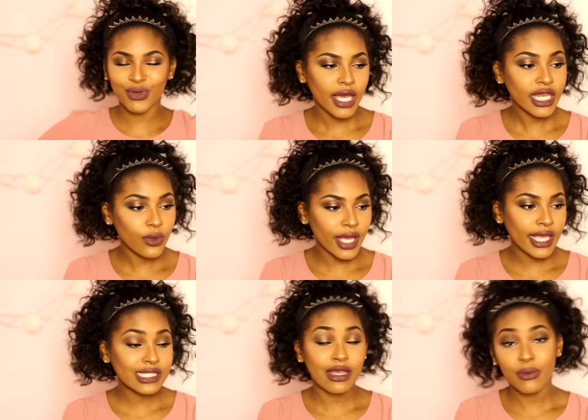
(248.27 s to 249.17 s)
But
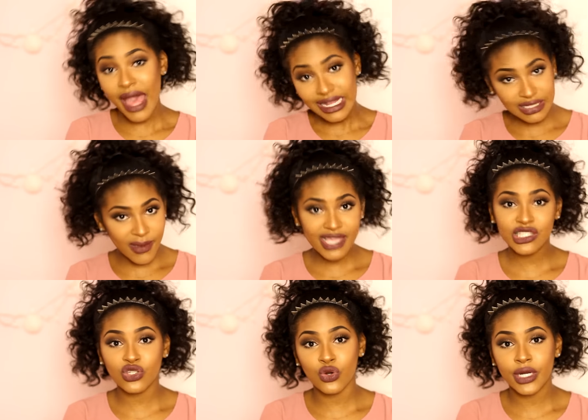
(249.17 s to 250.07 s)
anyways, back to my
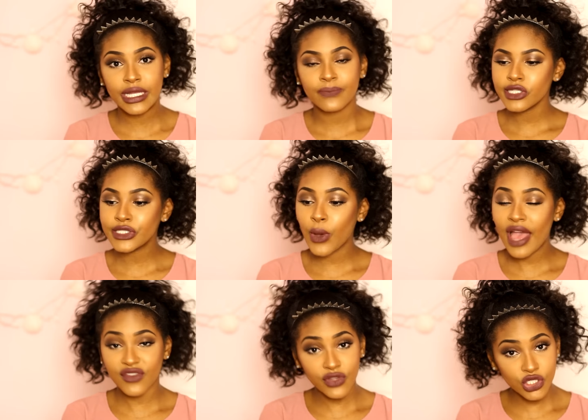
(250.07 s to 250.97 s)
story. So
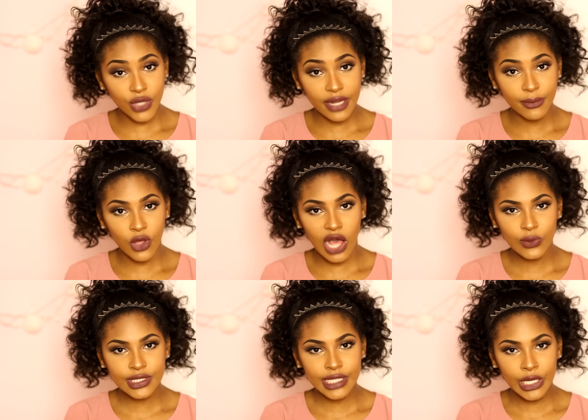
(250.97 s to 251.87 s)
after the treadmill,
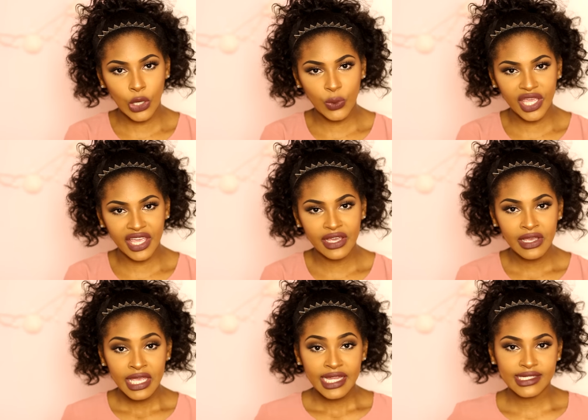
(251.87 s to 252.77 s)
I was like, okay,
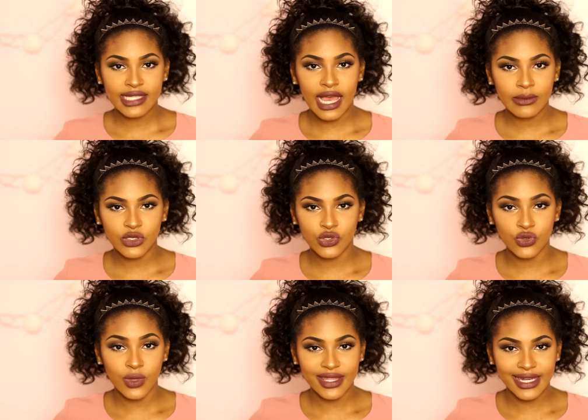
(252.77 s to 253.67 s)
it's time to
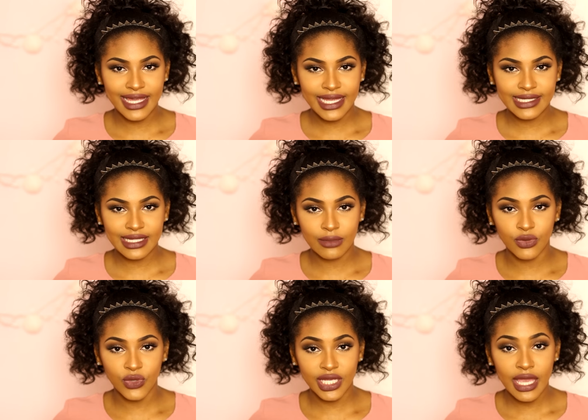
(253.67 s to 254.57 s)
do the legs and the
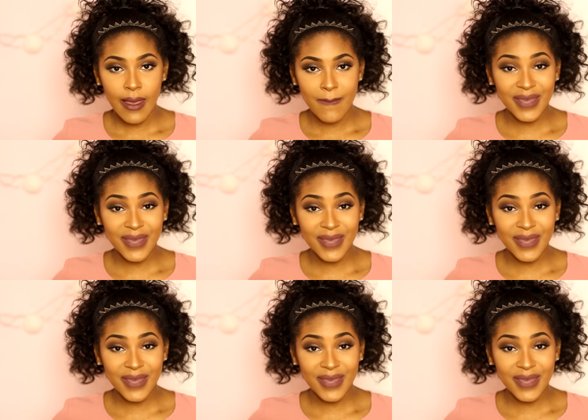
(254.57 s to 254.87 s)
booty.